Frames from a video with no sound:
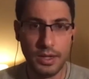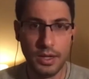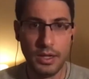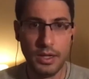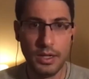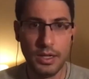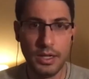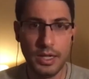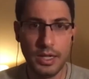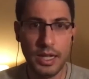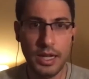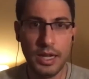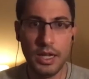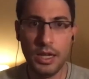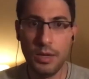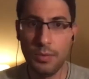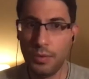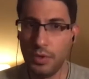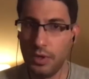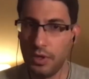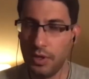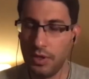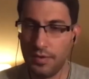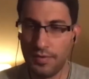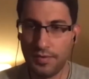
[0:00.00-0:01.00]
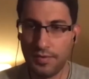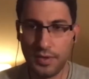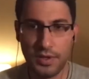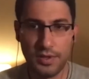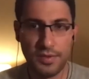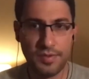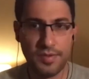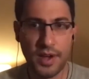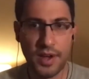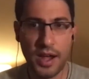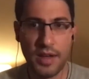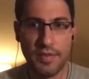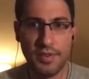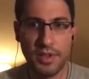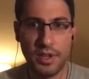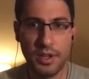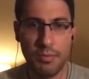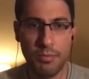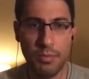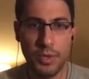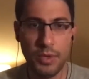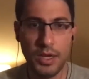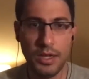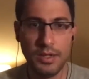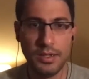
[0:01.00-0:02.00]
get in within the first 5-10
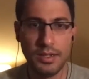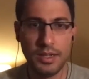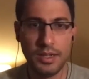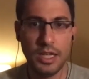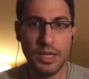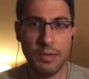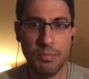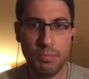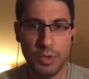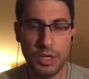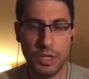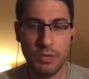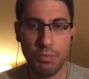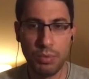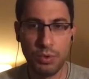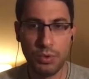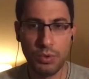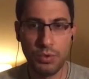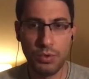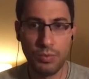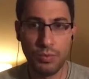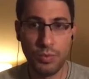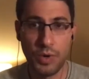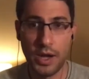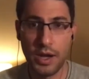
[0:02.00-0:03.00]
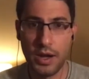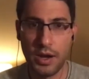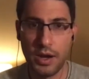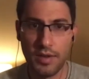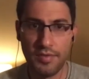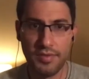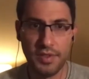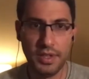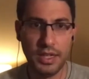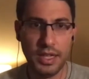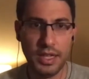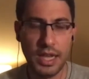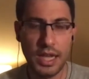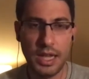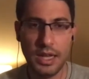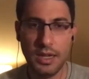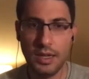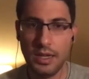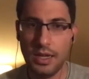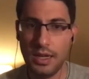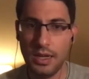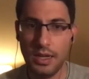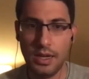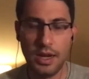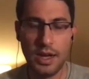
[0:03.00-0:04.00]
minutes, keep people right off the gate,
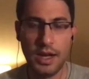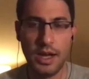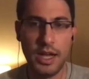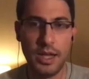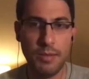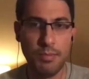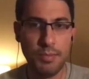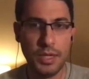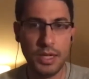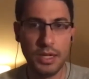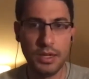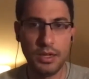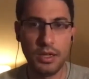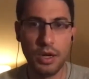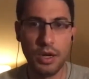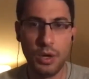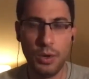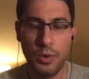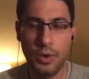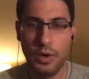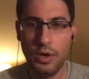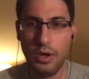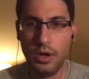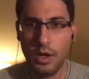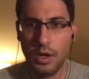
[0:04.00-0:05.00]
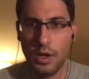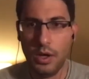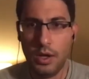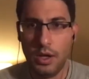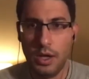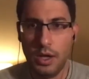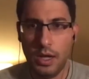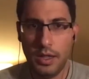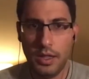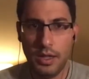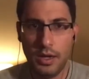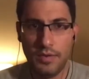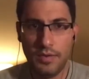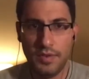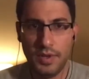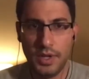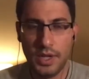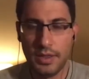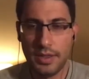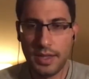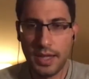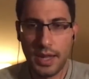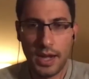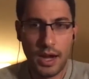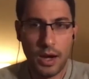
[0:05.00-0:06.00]
get you hyped, get going. And then if you get
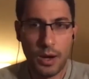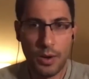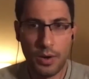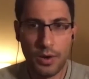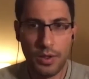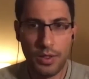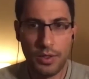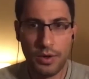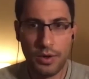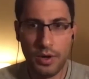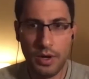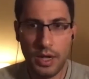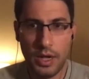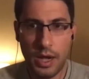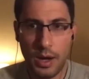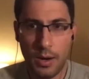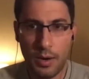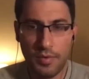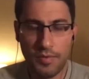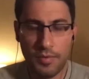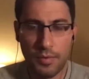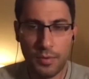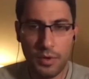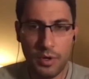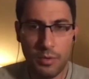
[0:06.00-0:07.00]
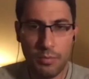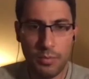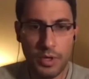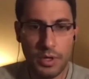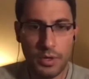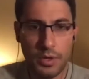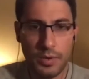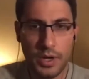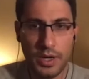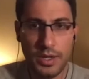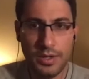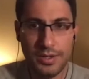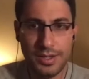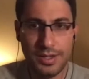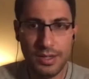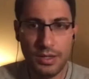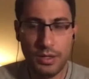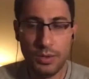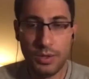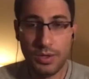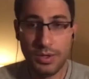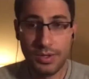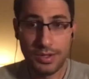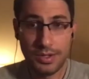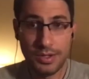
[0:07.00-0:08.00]
that hour 30, hour 40-minute race in, you
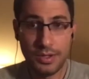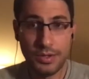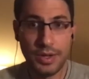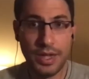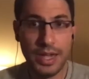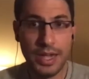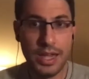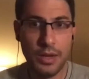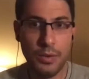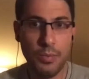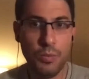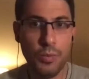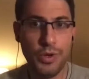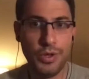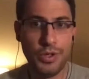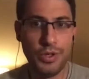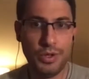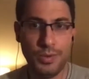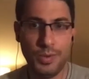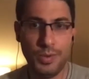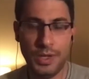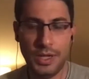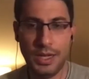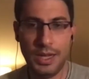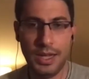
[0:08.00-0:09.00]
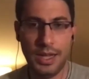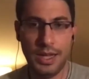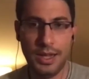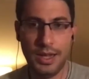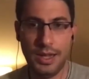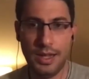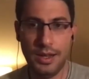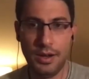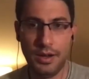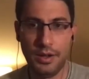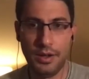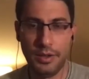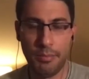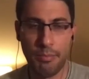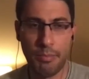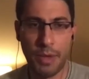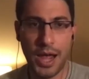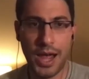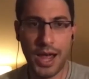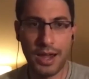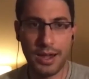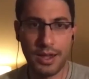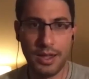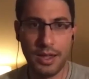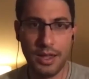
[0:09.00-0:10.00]
can still hit what you need to hit on the
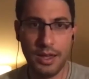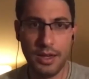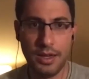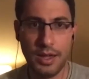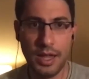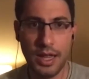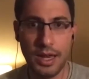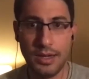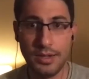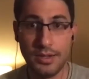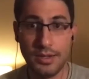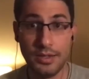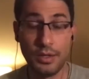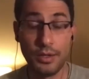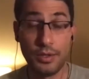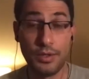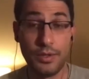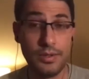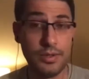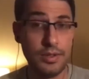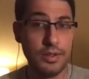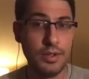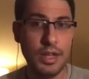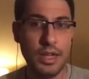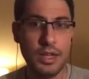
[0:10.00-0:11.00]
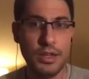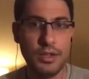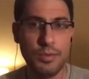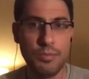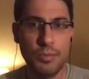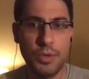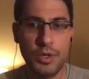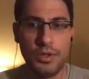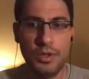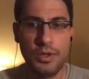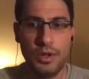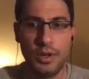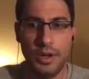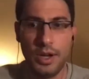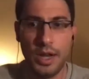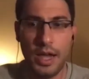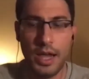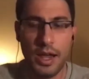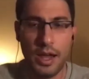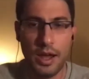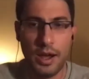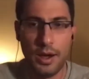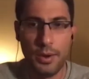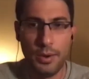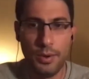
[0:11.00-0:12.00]
back end, and it still doesn't take too much of your day out.